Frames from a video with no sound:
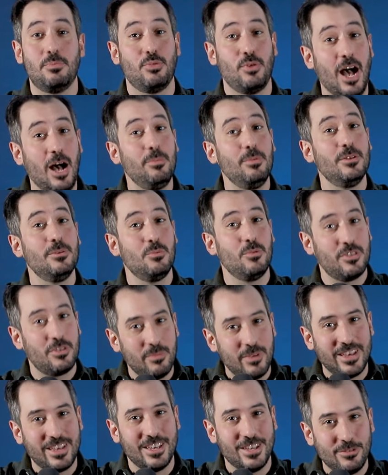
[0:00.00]
The problem with
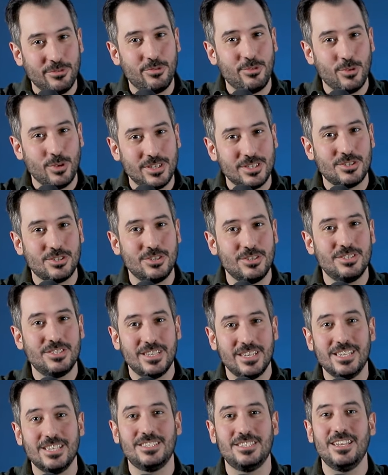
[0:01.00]
mega influencers
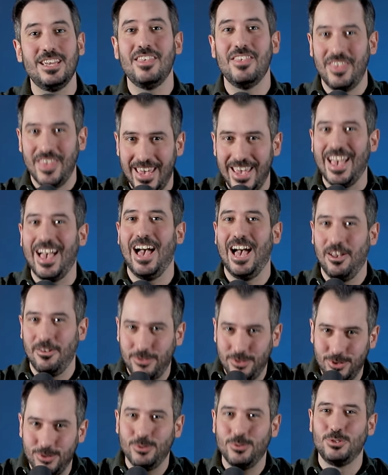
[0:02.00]
is they have
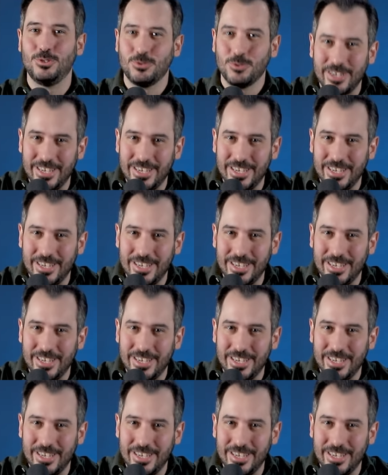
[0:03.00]
huge